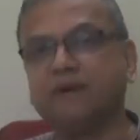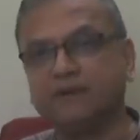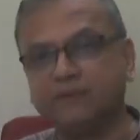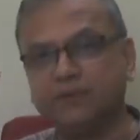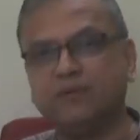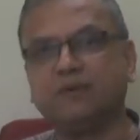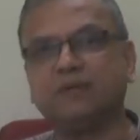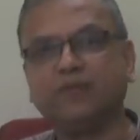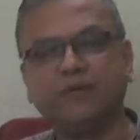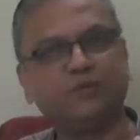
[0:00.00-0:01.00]
We have, you know,
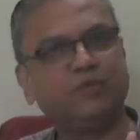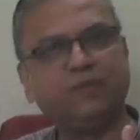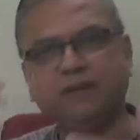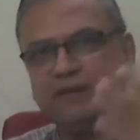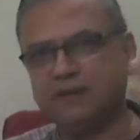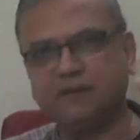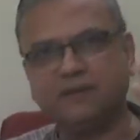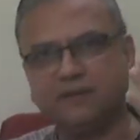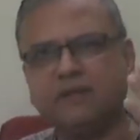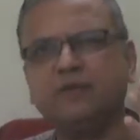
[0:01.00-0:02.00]
1.2 billion and
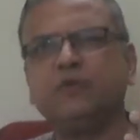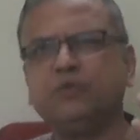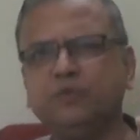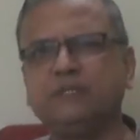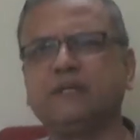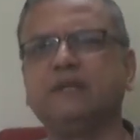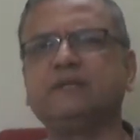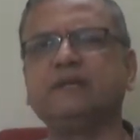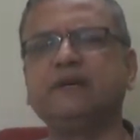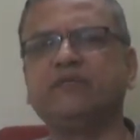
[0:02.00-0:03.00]
a huge
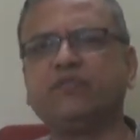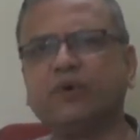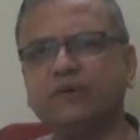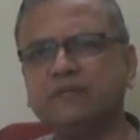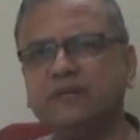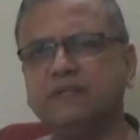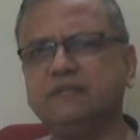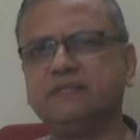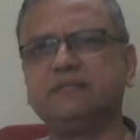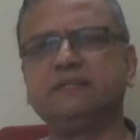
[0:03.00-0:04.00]
country of all the
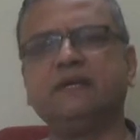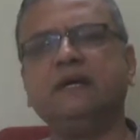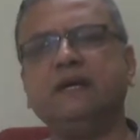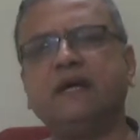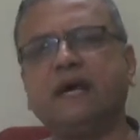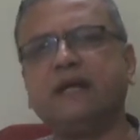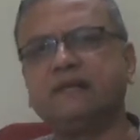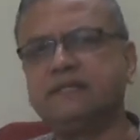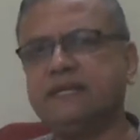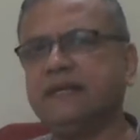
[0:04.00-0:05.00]
religions. And
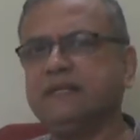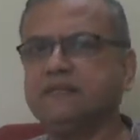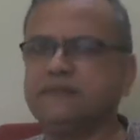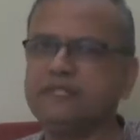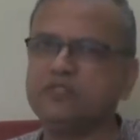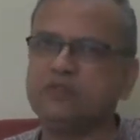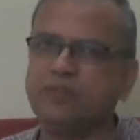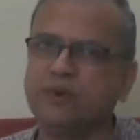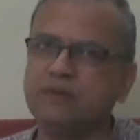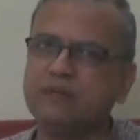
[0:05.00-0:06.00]
Christianity is a very
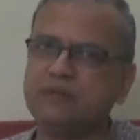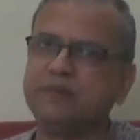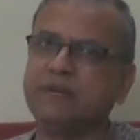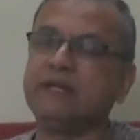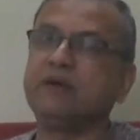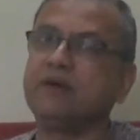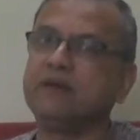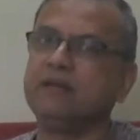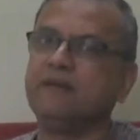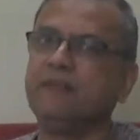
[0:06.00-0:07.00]
small uh,
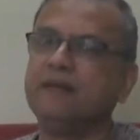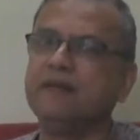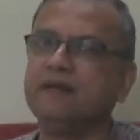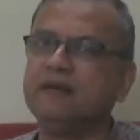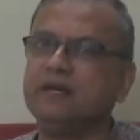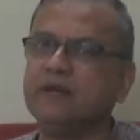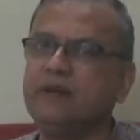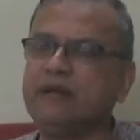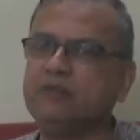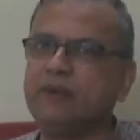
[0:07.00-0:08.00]
minority. No
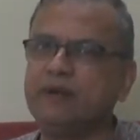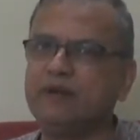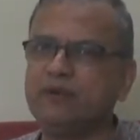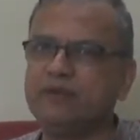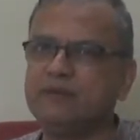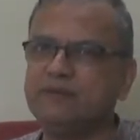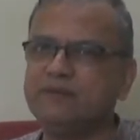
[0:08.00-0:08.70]
need to point out